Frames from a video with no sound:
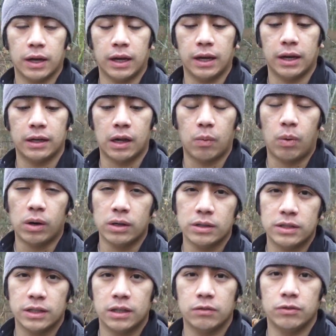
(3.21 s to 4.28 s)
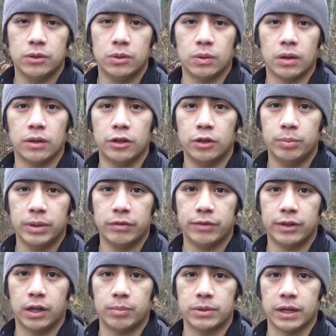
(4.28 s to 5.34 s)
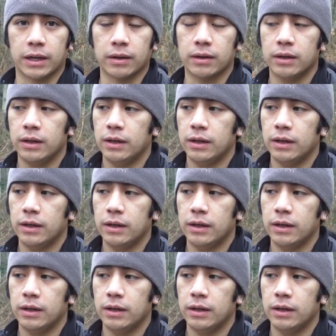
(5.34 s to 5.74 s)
and I wanted to give you a little bit of an update.